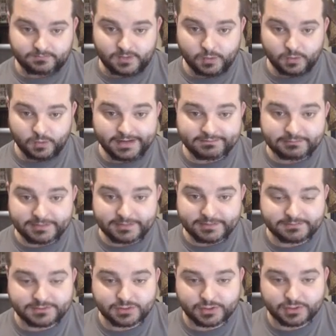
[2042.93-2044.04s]
We're going to have to make some
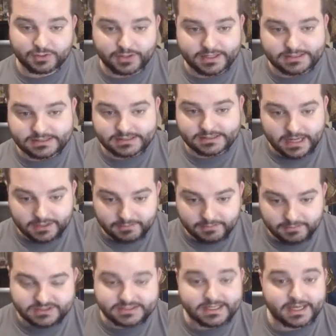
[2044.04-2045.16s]
sort of crazy item
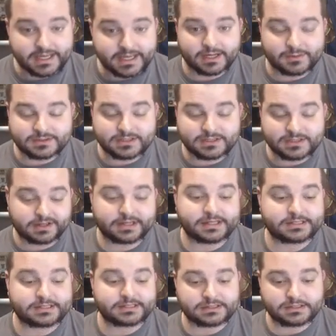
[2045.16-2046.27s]
OTK deck with
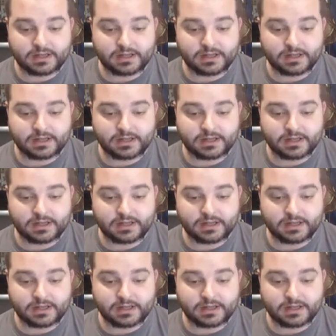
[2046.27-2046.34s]
Telekinesis.